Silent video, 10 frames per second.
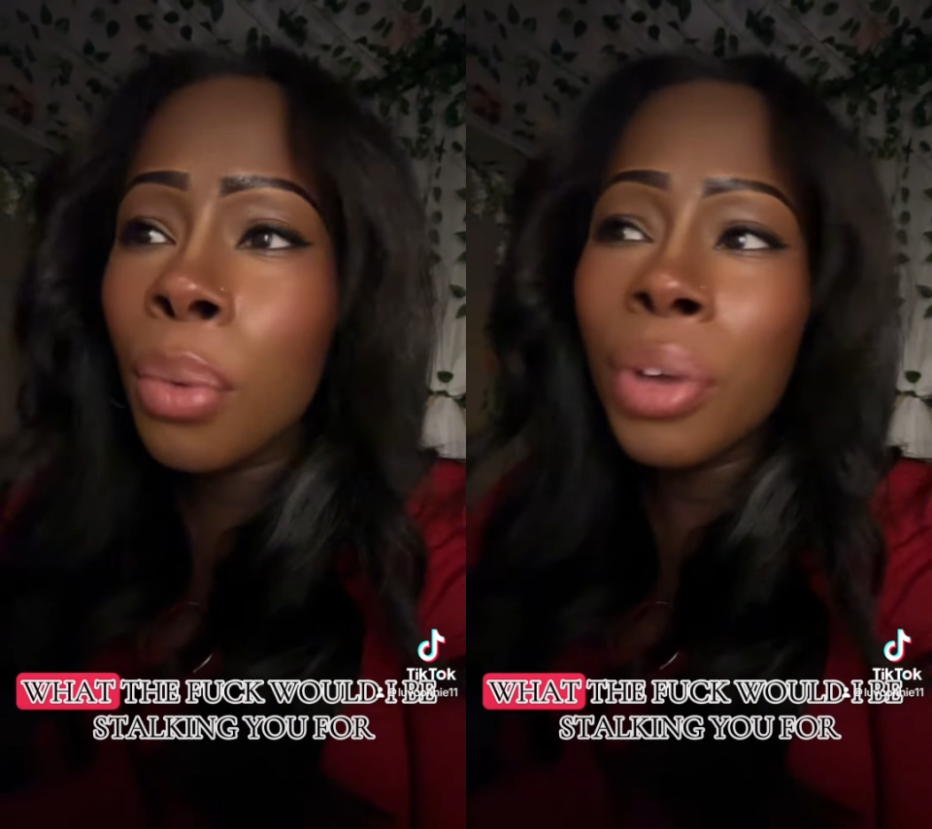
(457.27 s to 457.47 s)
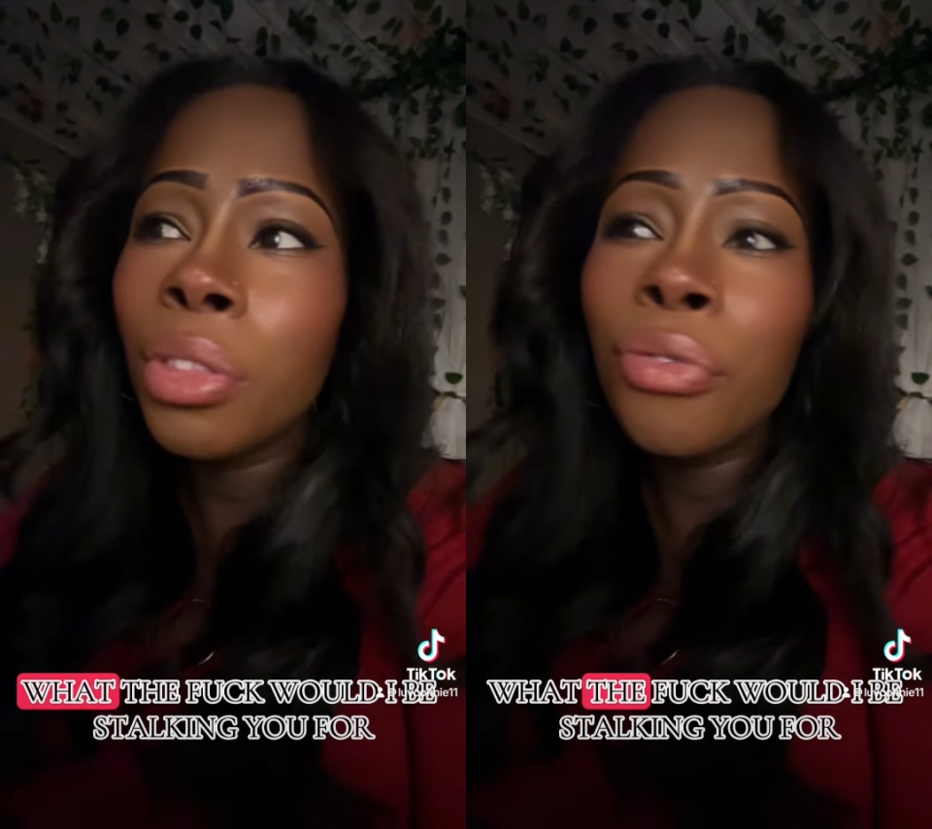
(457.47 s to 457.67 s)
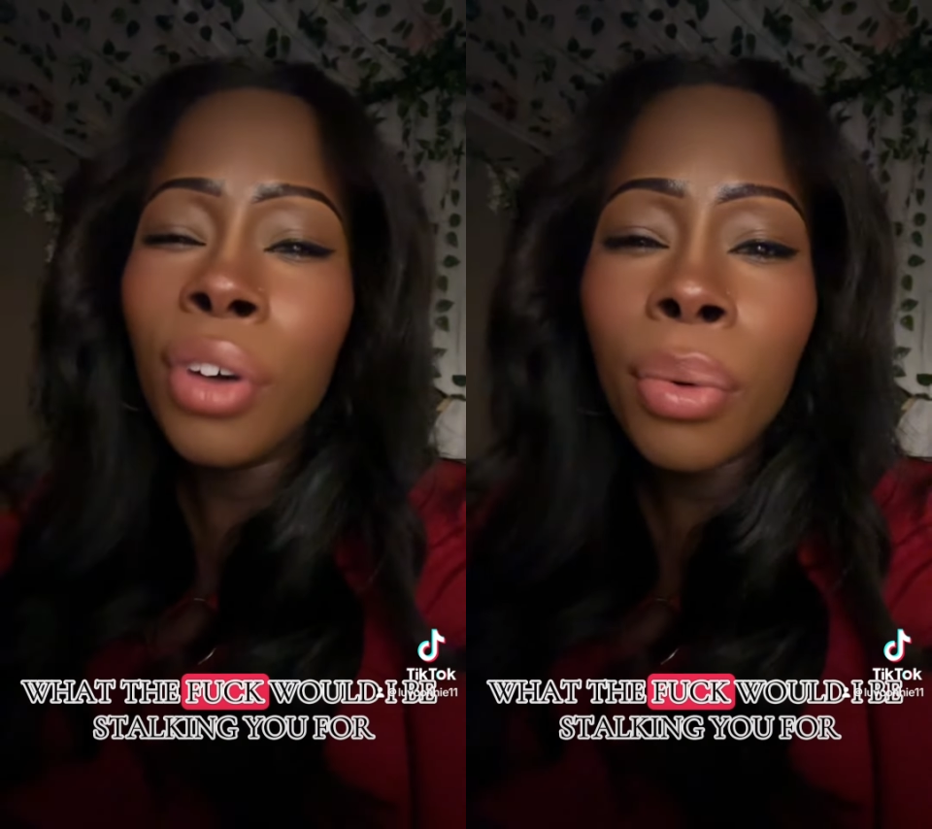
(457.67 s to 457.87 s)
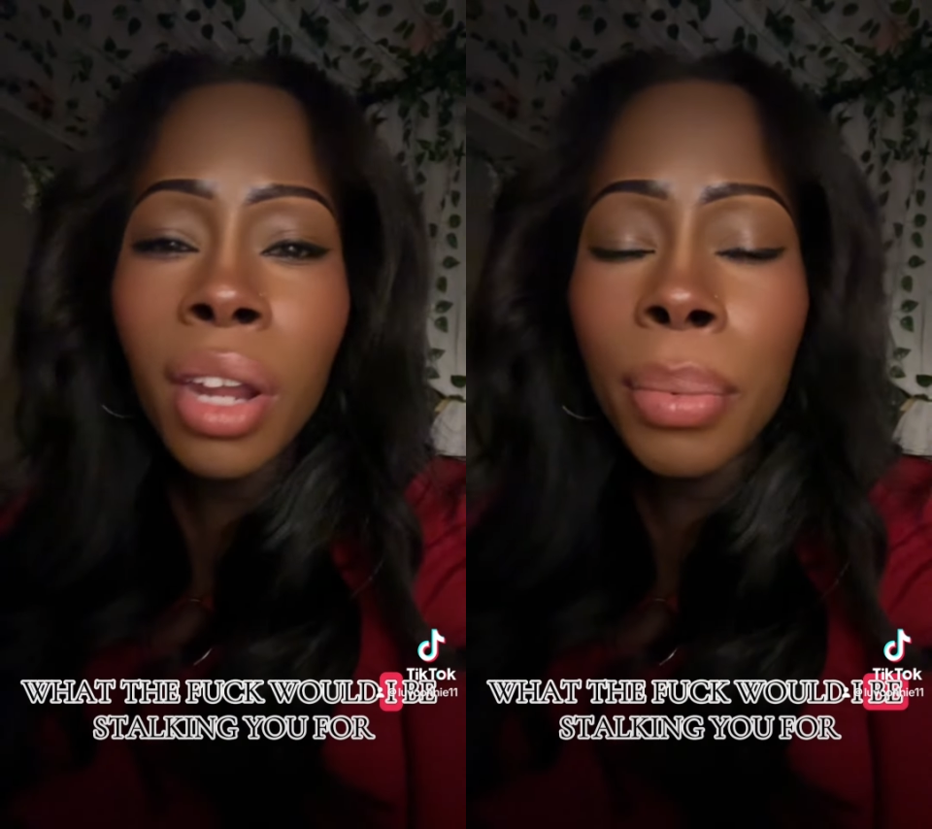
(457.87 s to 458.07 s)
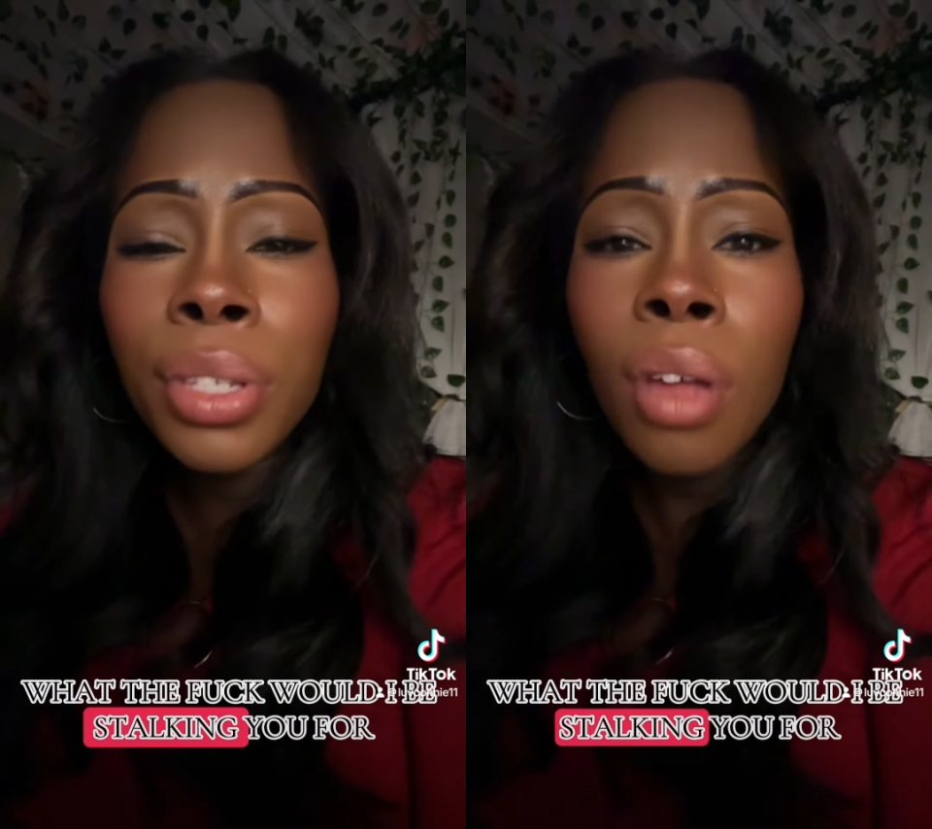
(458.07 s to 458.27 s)
What the fuck would
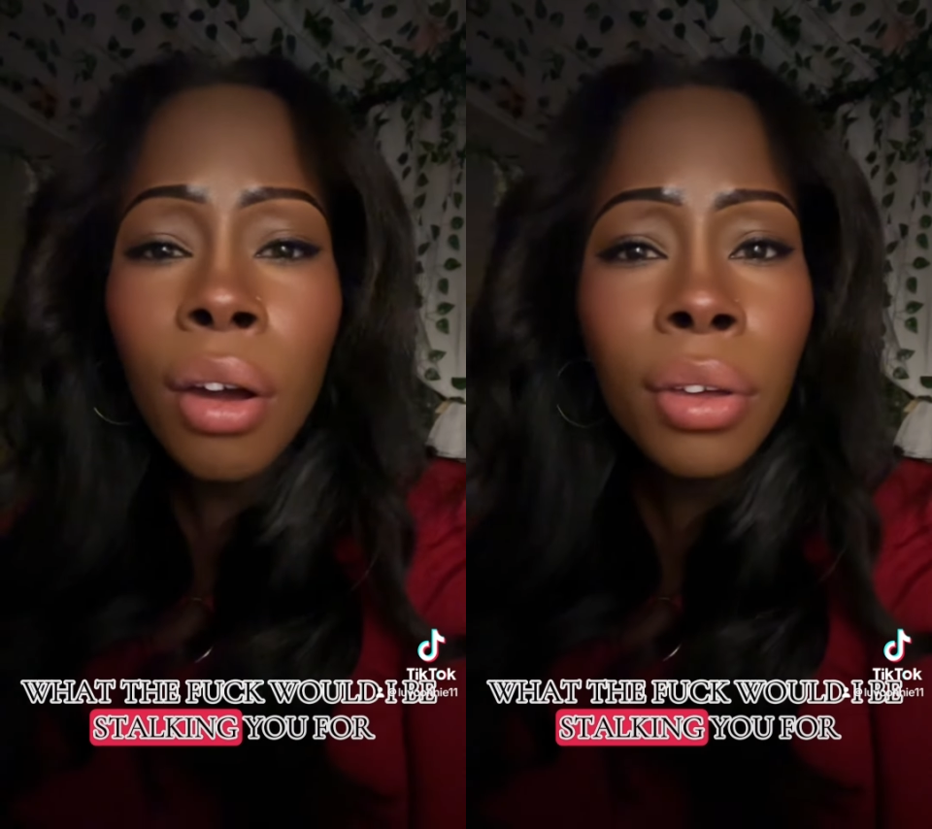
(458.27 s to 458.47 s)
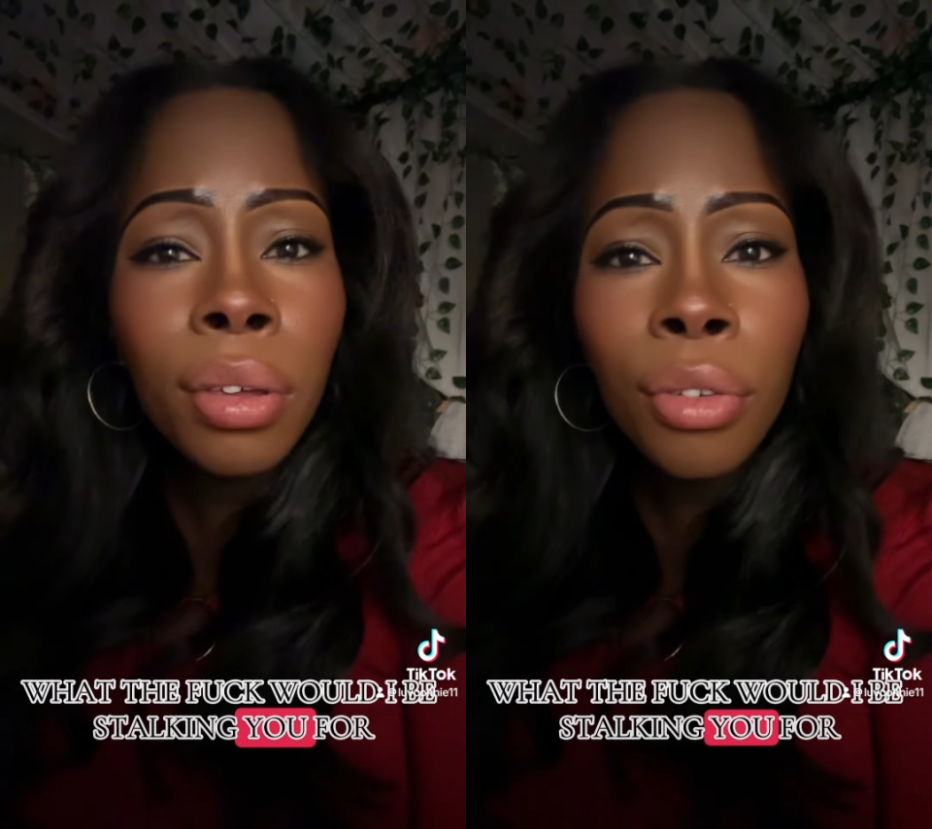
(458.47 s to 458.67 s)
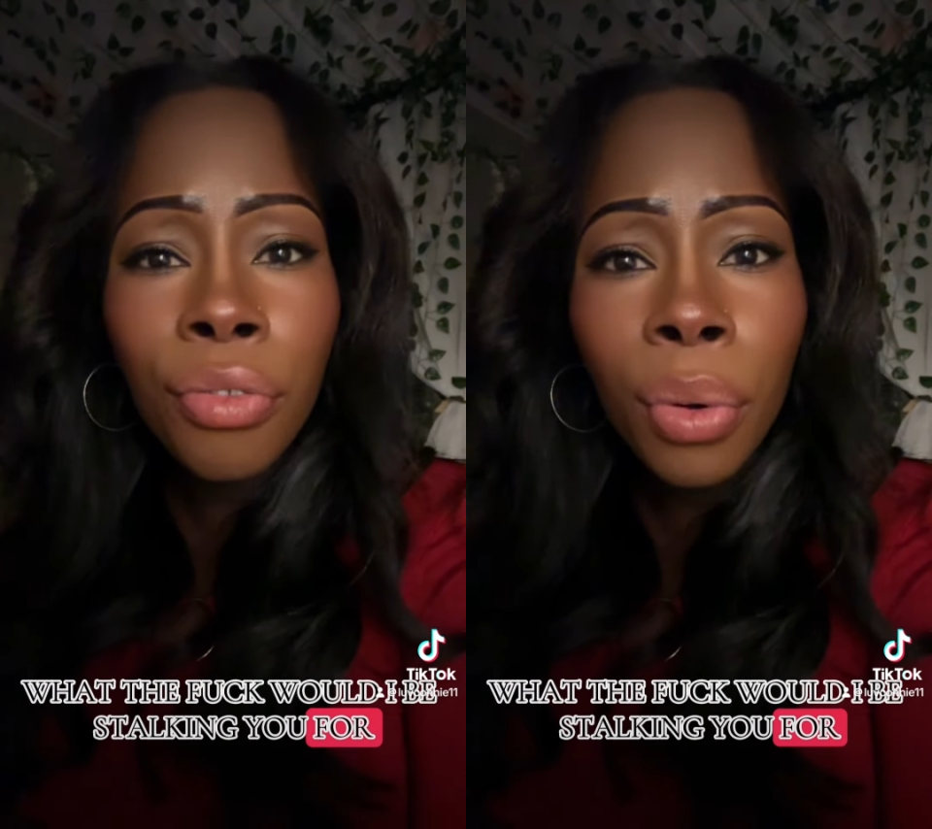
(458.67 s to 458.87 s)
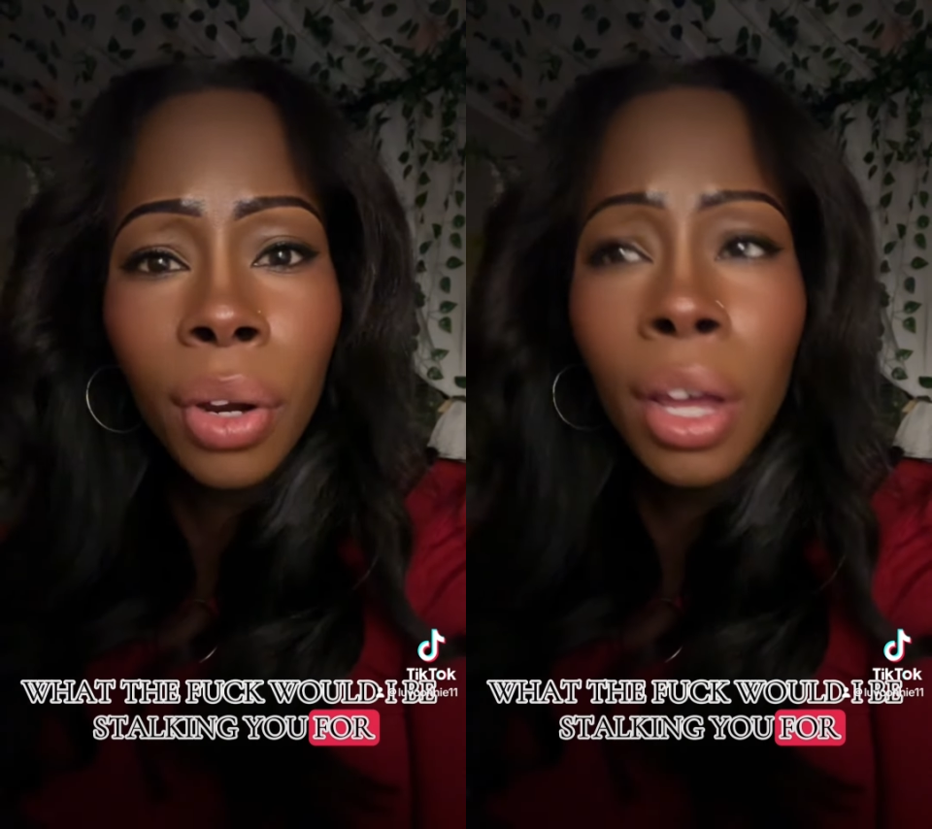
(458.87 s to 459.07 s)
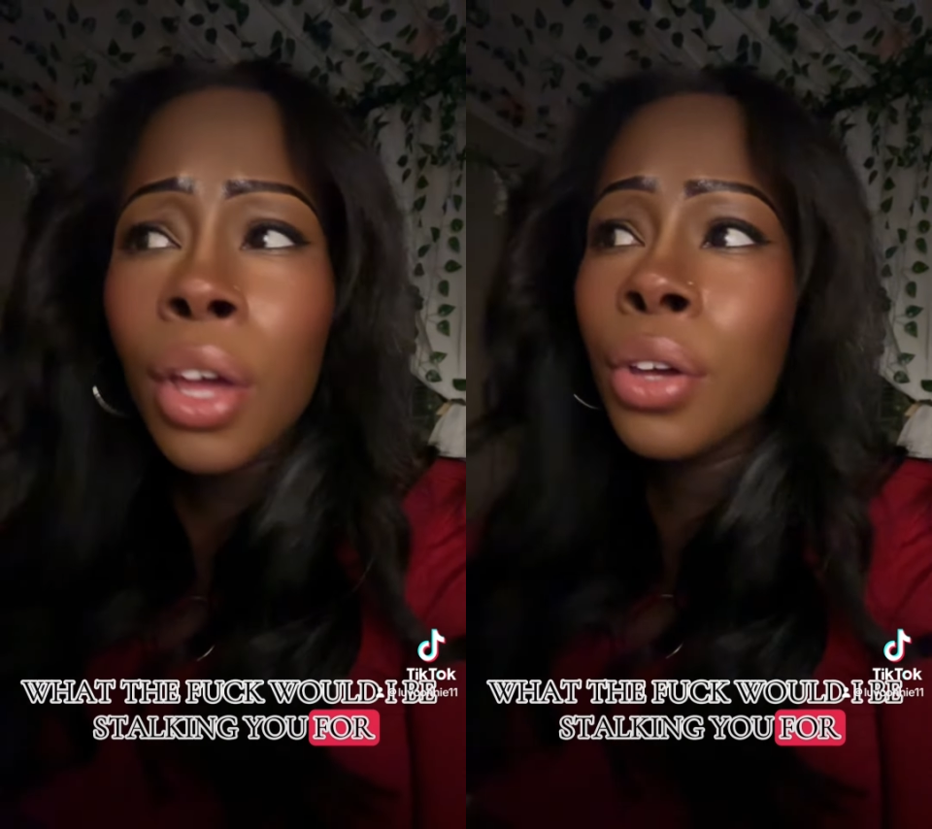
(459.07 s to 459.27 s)
I be stalking you for?